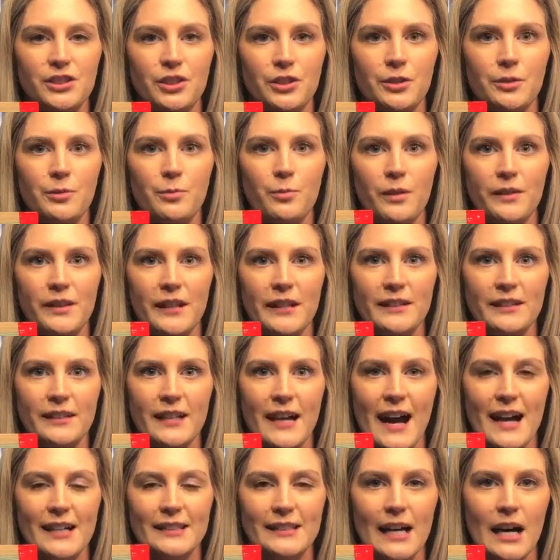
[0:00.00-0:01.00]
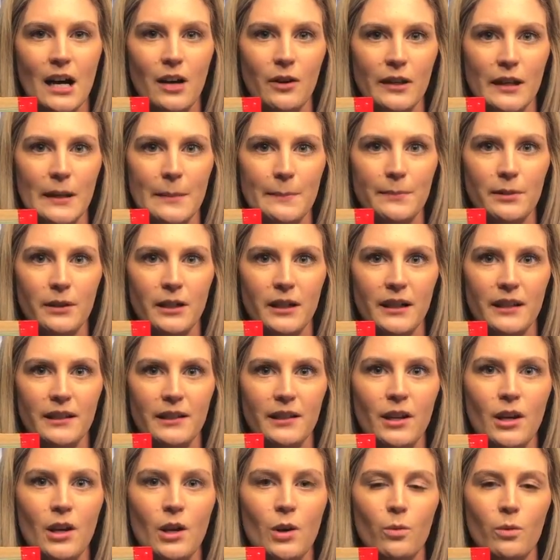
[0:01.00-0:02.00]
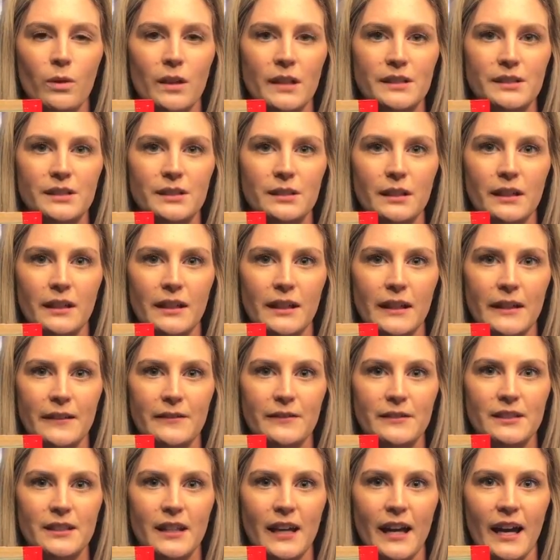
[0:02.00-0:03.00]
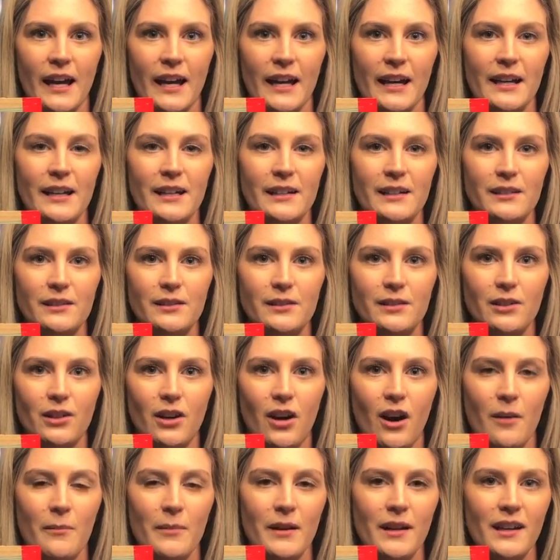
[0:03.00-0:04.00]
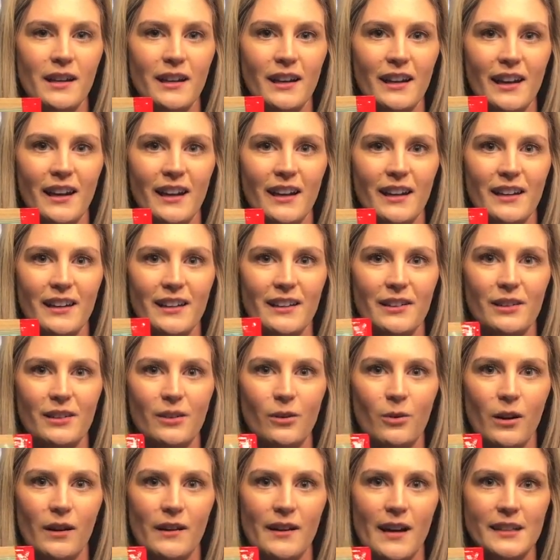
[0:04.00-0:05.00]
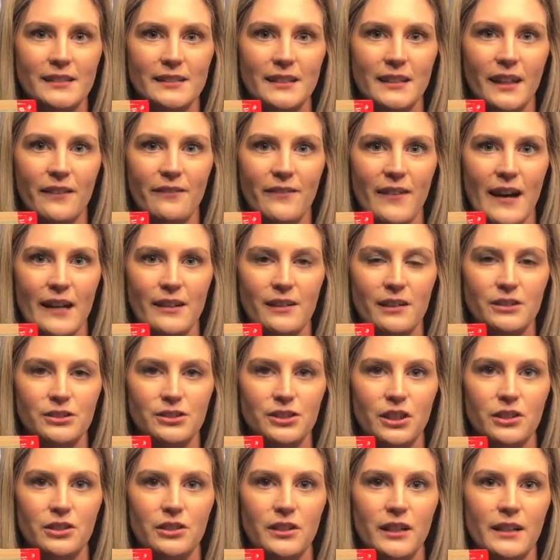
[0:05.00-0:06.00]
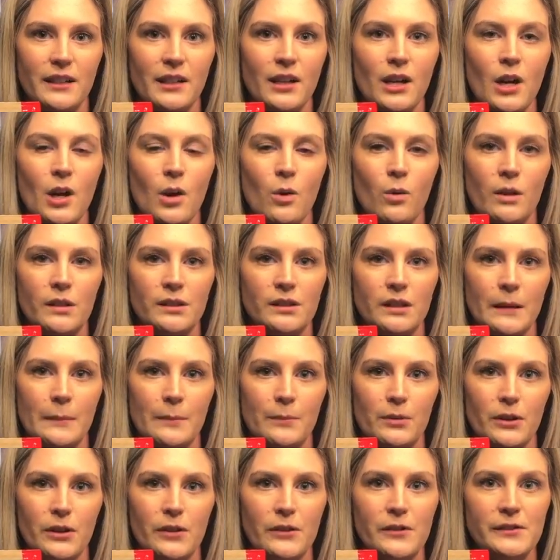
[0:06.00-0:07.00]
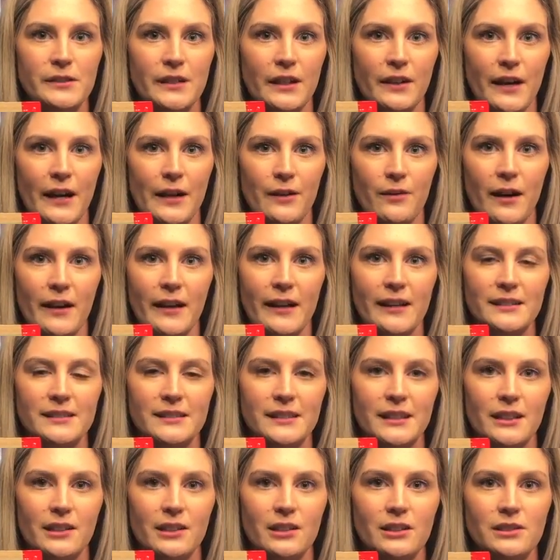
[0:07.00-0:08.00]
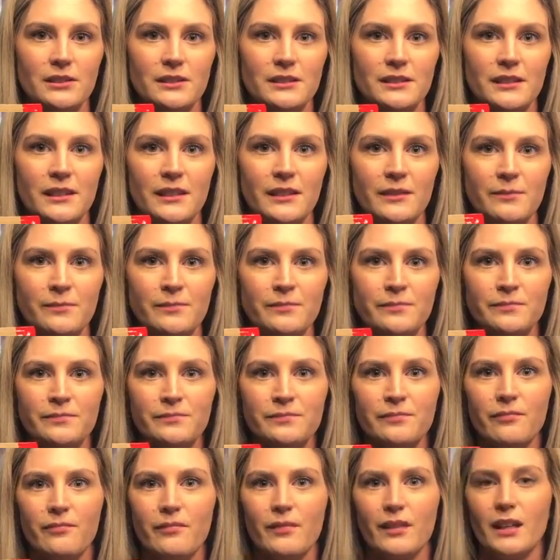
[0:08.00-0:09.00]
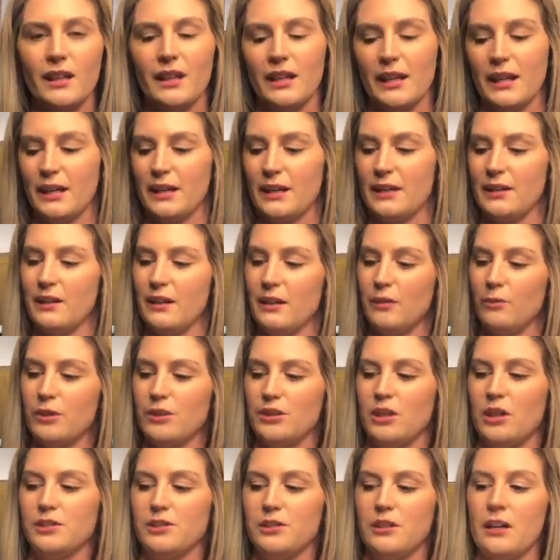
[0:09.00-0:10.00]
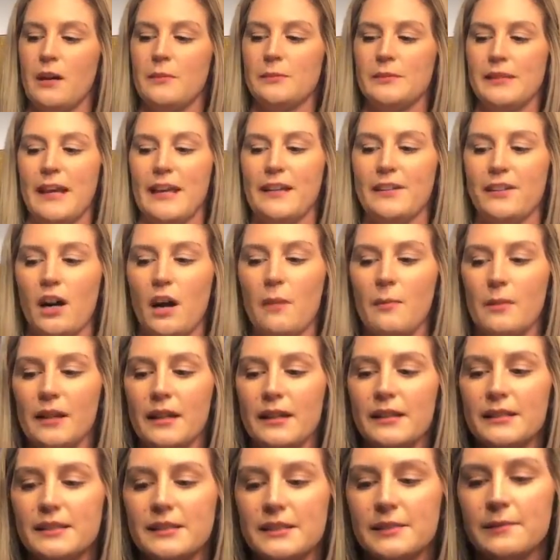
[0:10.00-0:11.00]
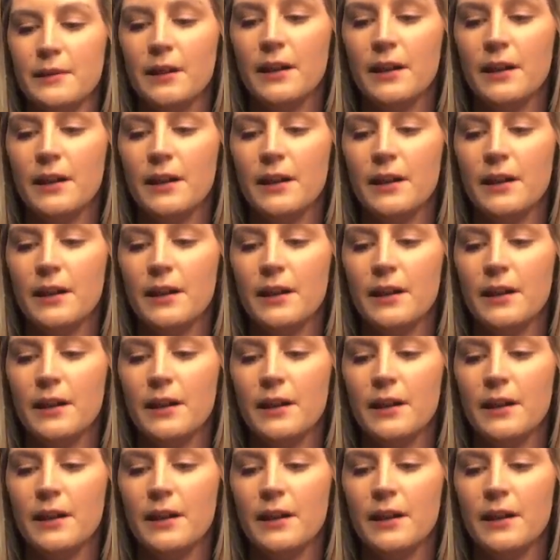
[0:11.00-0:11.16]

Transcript: children with a tactile input, which gives a calming and organizing effect on children, which improves their handwriting skills and which also helps hand dominance.